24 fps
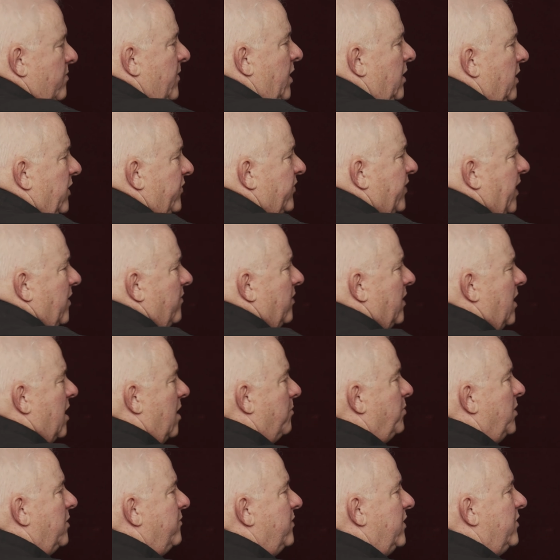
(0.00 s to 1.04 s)
let's give a
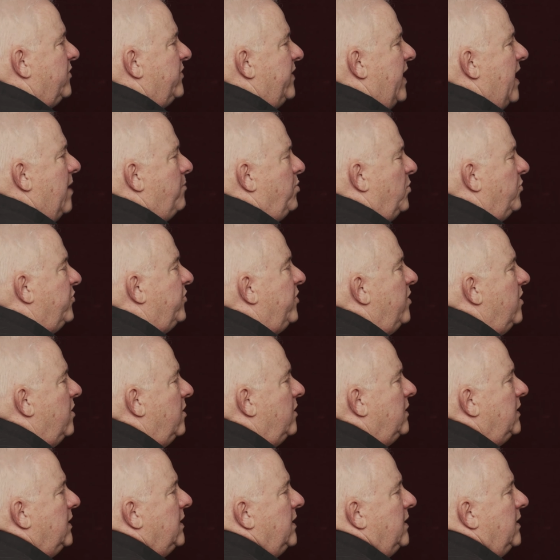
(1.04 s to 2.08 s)
couple of examples here.